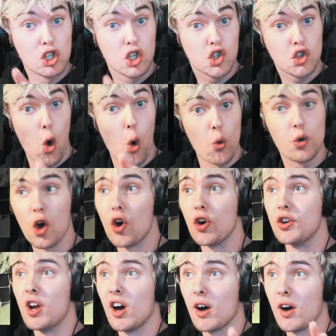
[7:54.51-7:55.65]
So
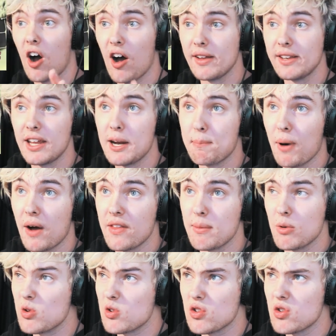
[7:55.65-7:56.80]
good. I need to buy
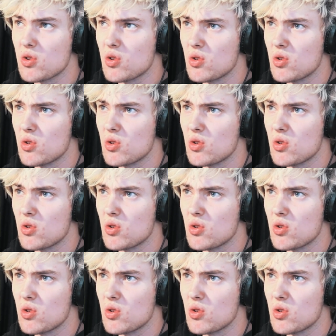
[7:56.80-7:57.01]
the...